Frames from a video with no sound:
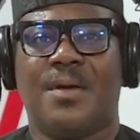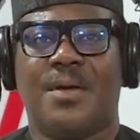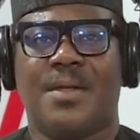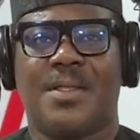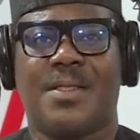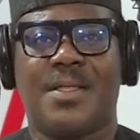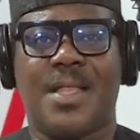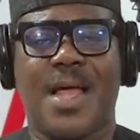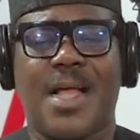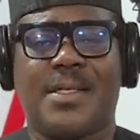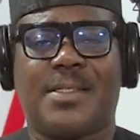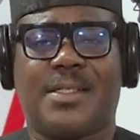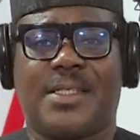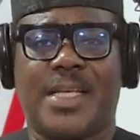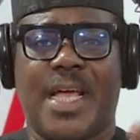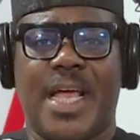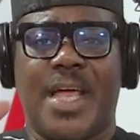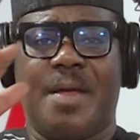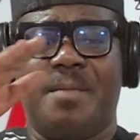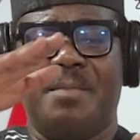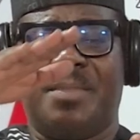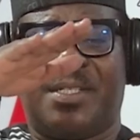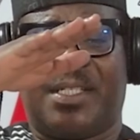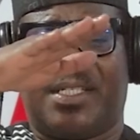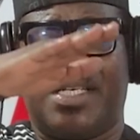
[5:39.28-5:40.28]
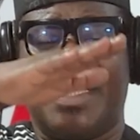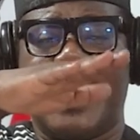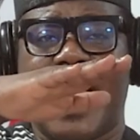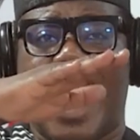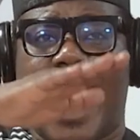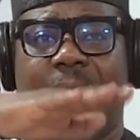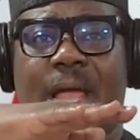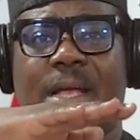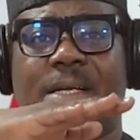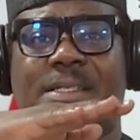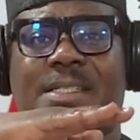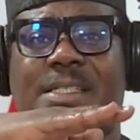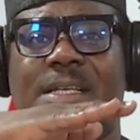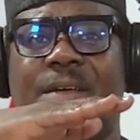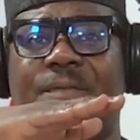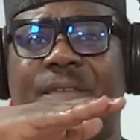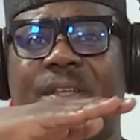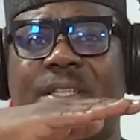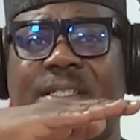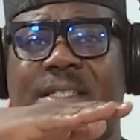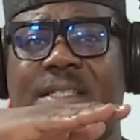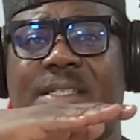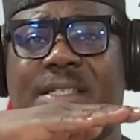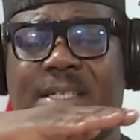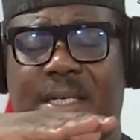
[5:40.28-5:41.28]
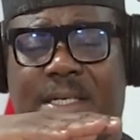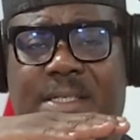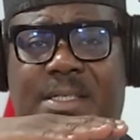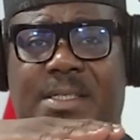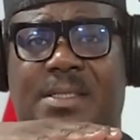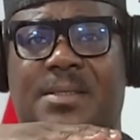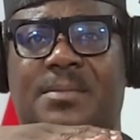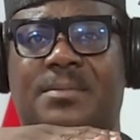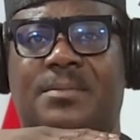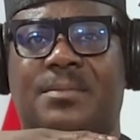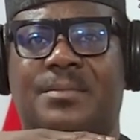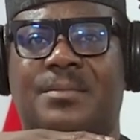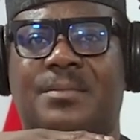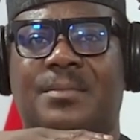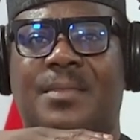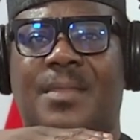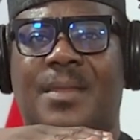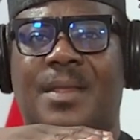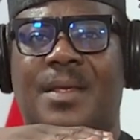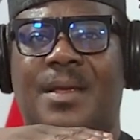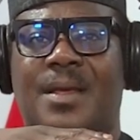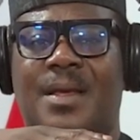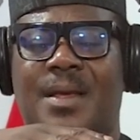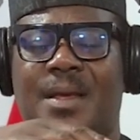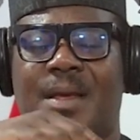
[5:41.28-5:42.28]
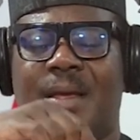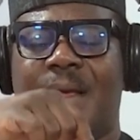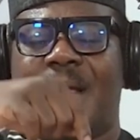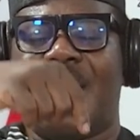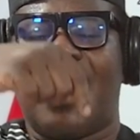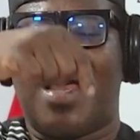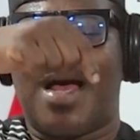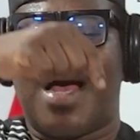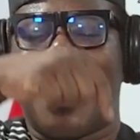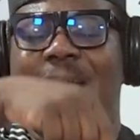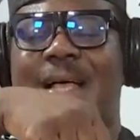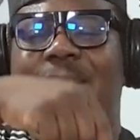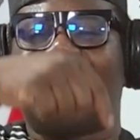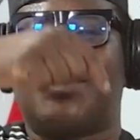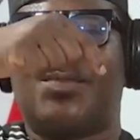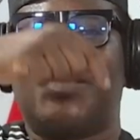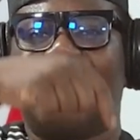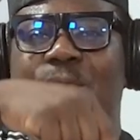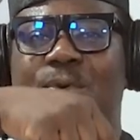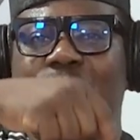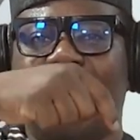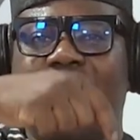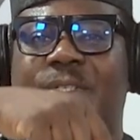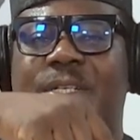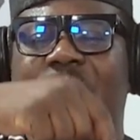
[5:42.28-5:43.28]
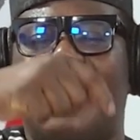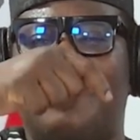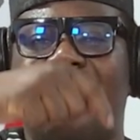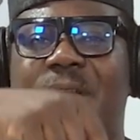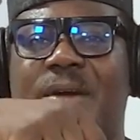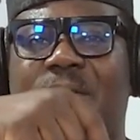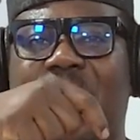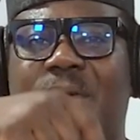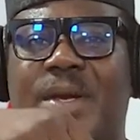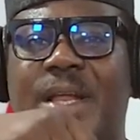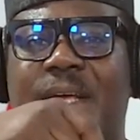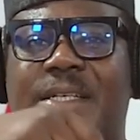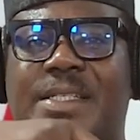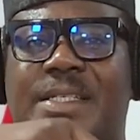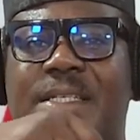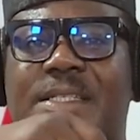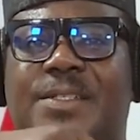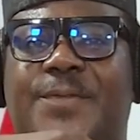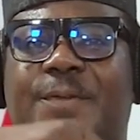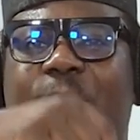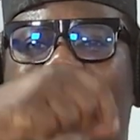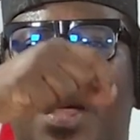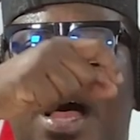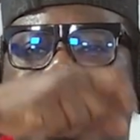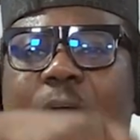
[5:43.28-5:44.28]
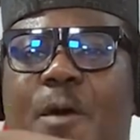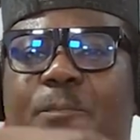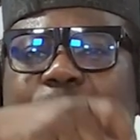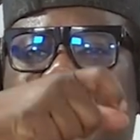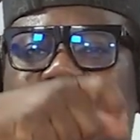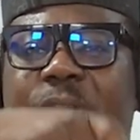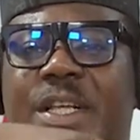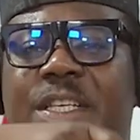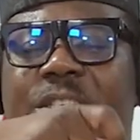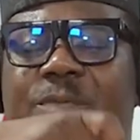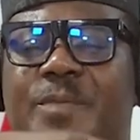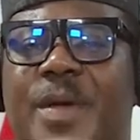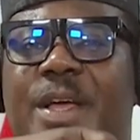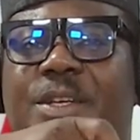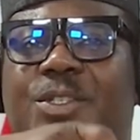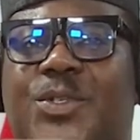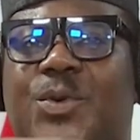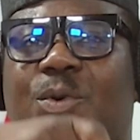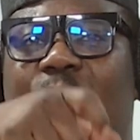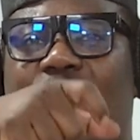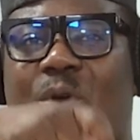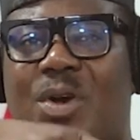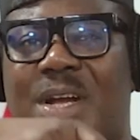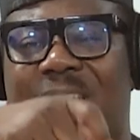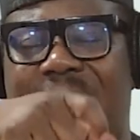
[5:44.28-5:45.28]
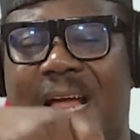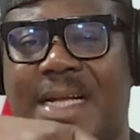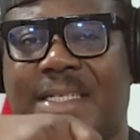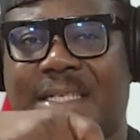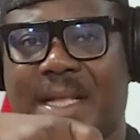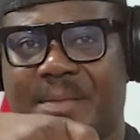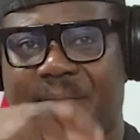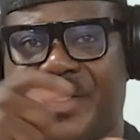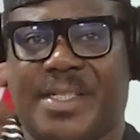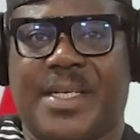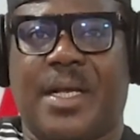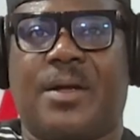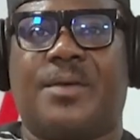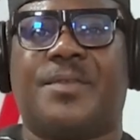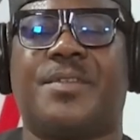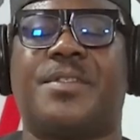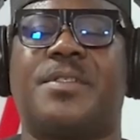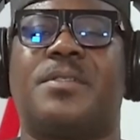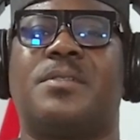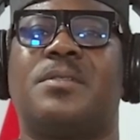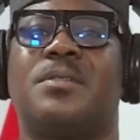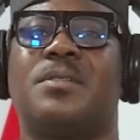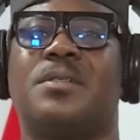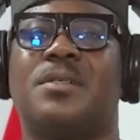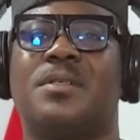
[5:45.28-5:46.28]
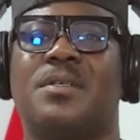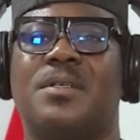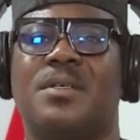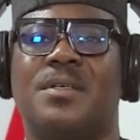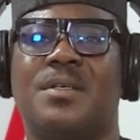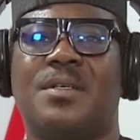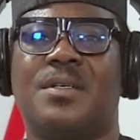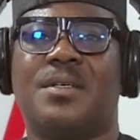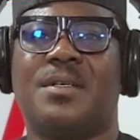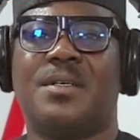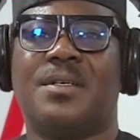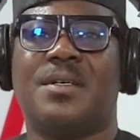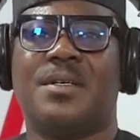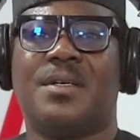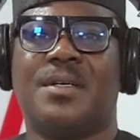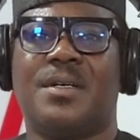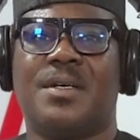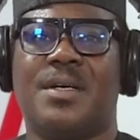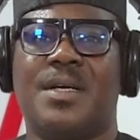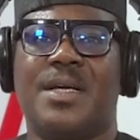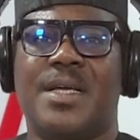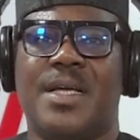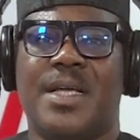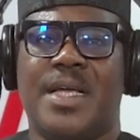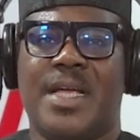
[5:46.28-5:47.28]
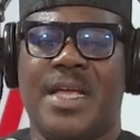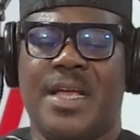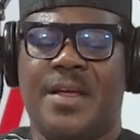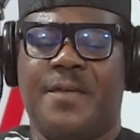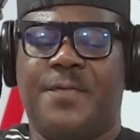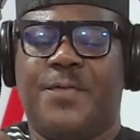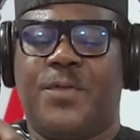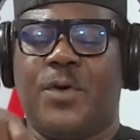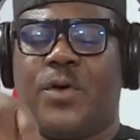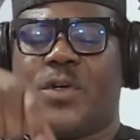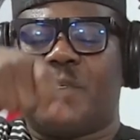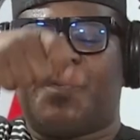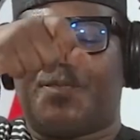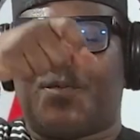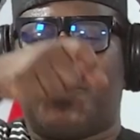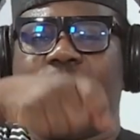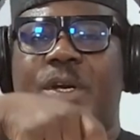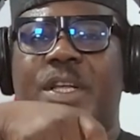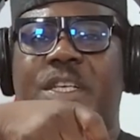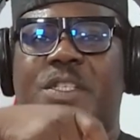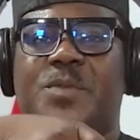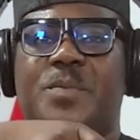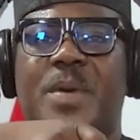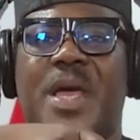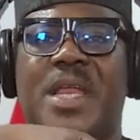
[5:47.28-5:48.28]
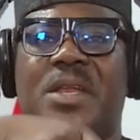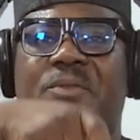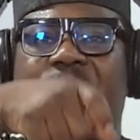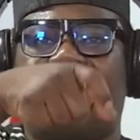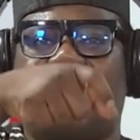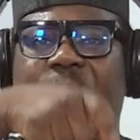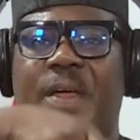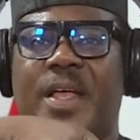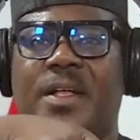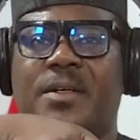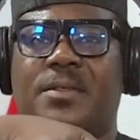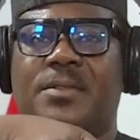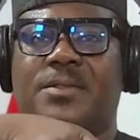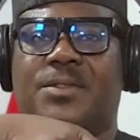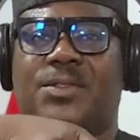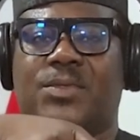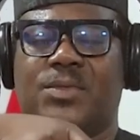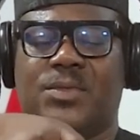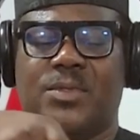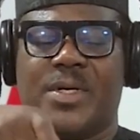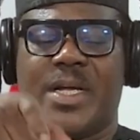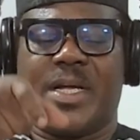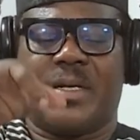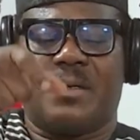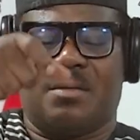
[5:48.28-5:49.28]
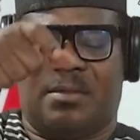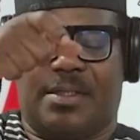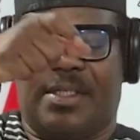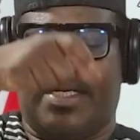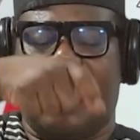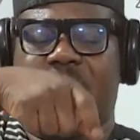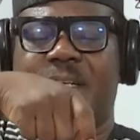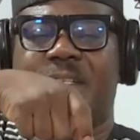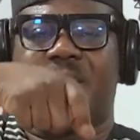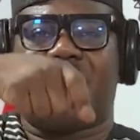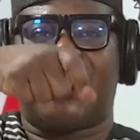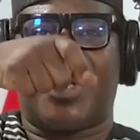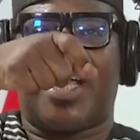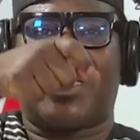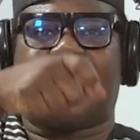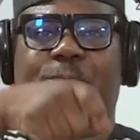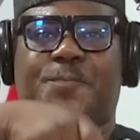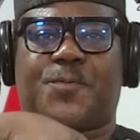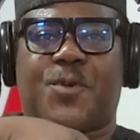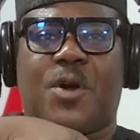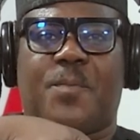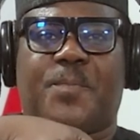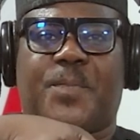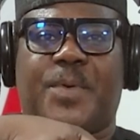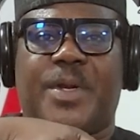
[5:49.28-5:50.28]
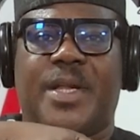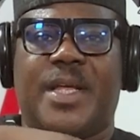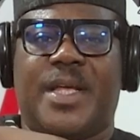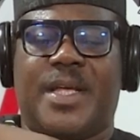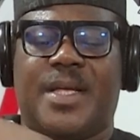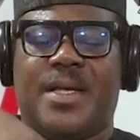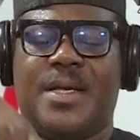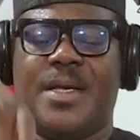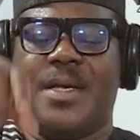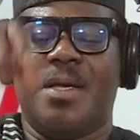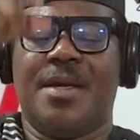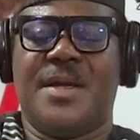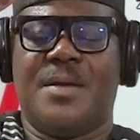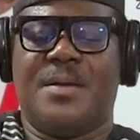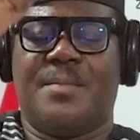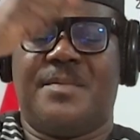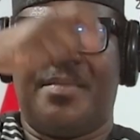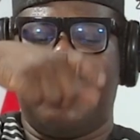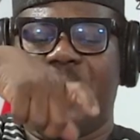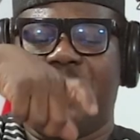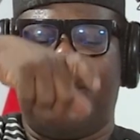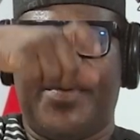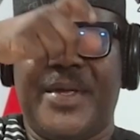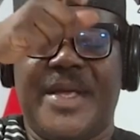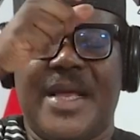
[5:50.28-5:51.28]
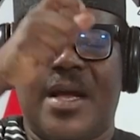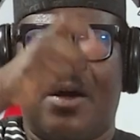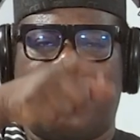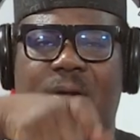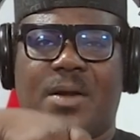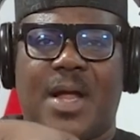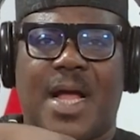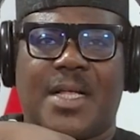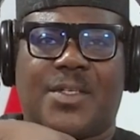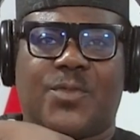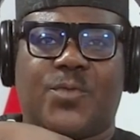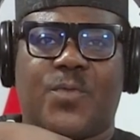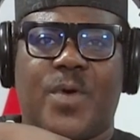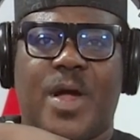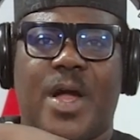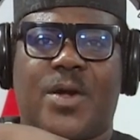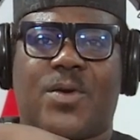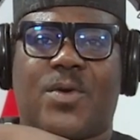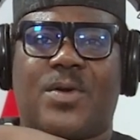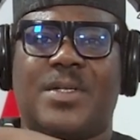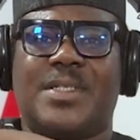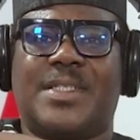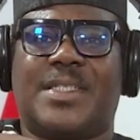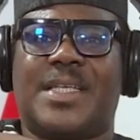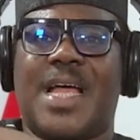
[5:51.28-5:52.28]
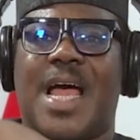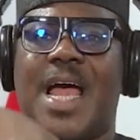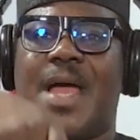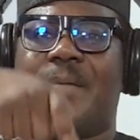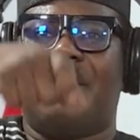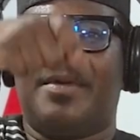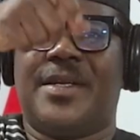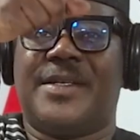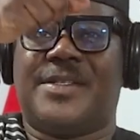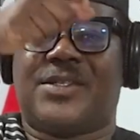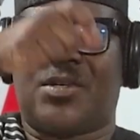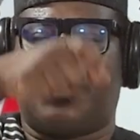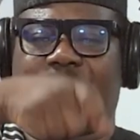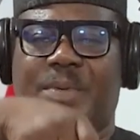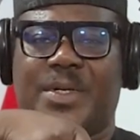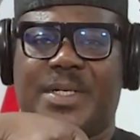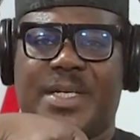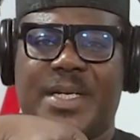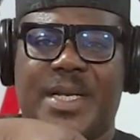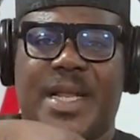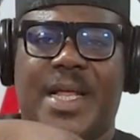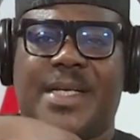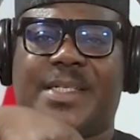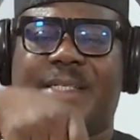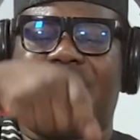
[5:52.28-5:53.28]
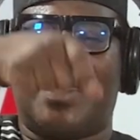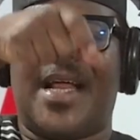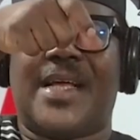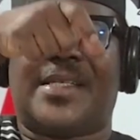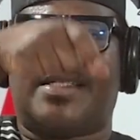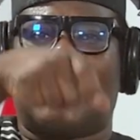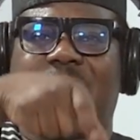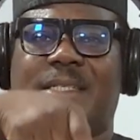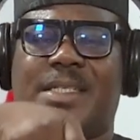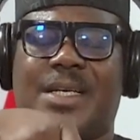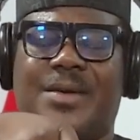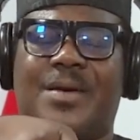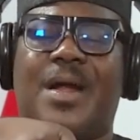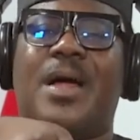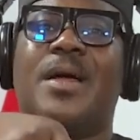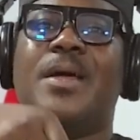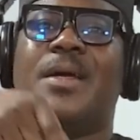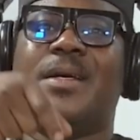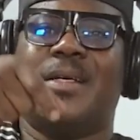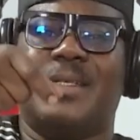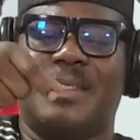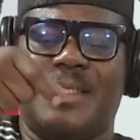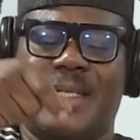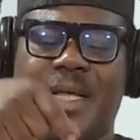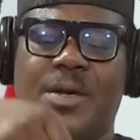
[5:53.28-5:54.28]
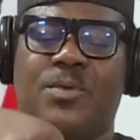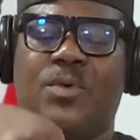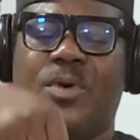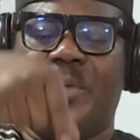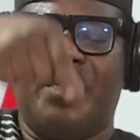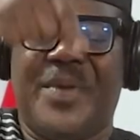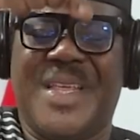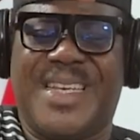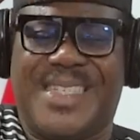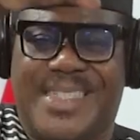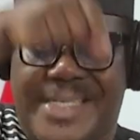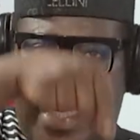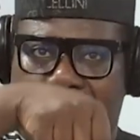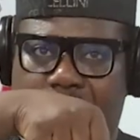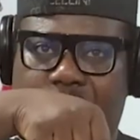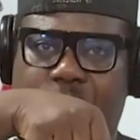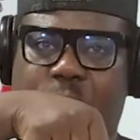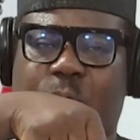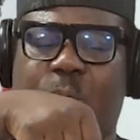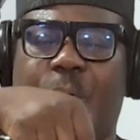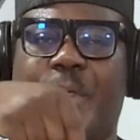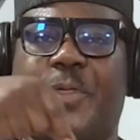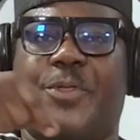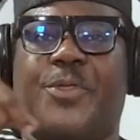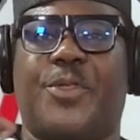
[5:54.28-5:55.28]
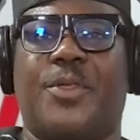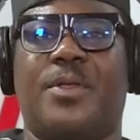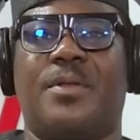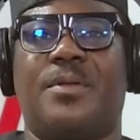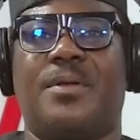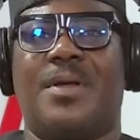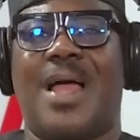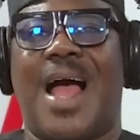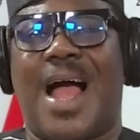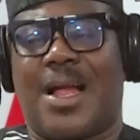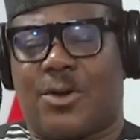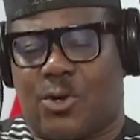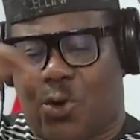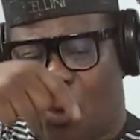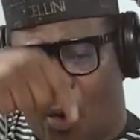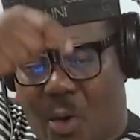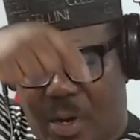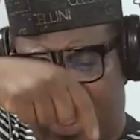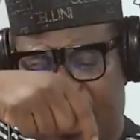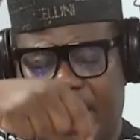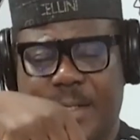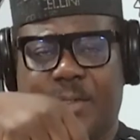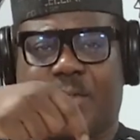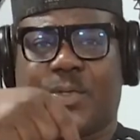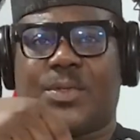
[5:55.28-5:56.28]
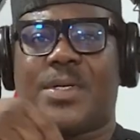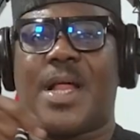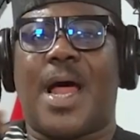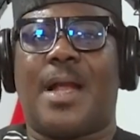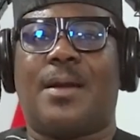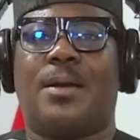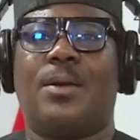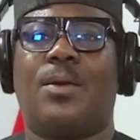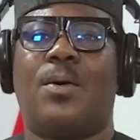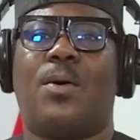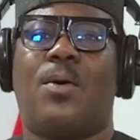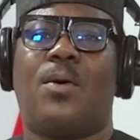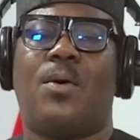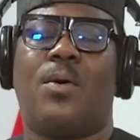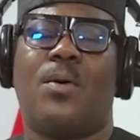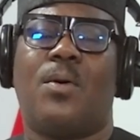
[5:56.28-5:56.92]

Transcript: That same CI 76 has rules and regulations for how policemen should conduct themselves. If those policemen fail to, say, dress properly, be at work on time, in subordination, etc., they will be dealt with according to that law.